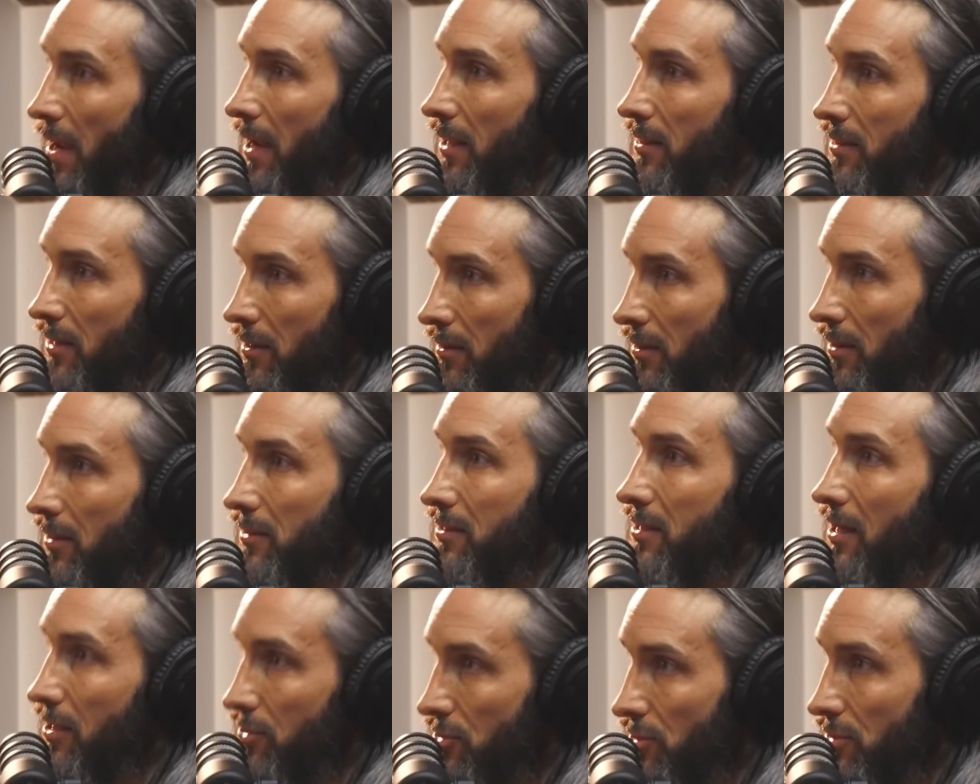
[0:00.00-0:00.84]
paid than the
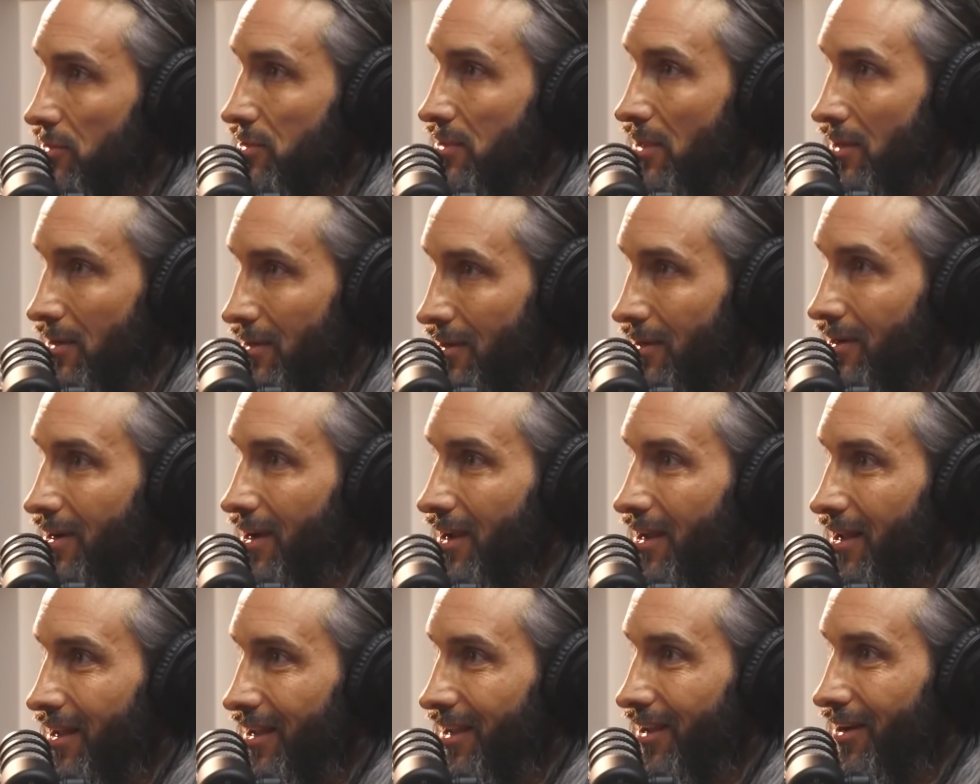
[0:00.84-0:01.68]
teachers that are,
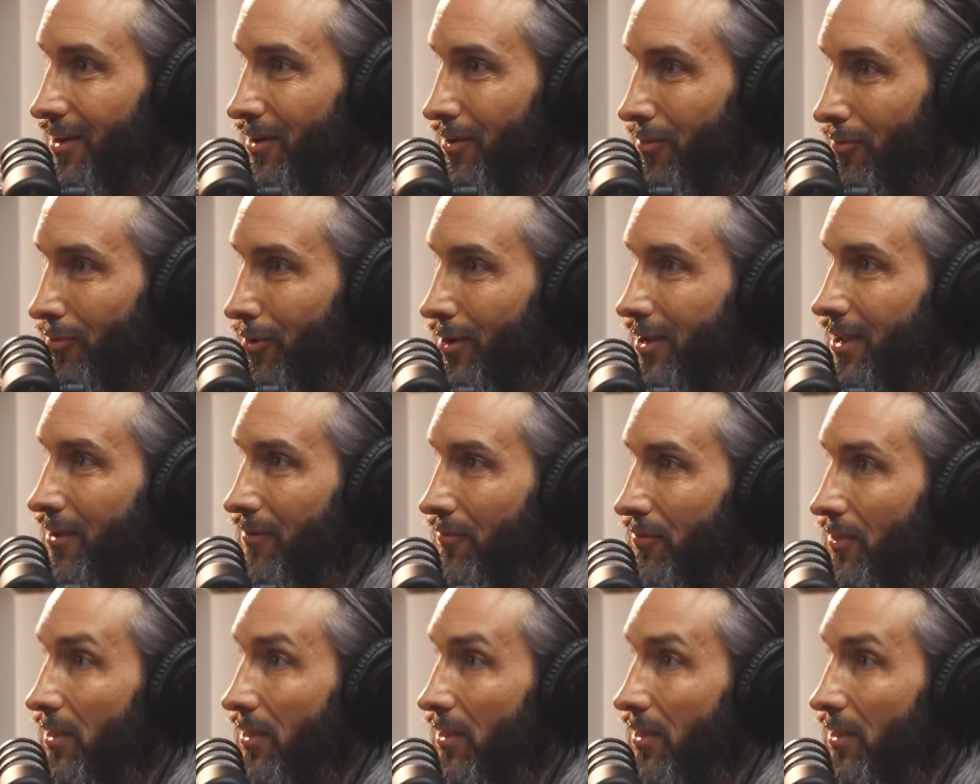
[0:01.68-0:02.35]
you know, working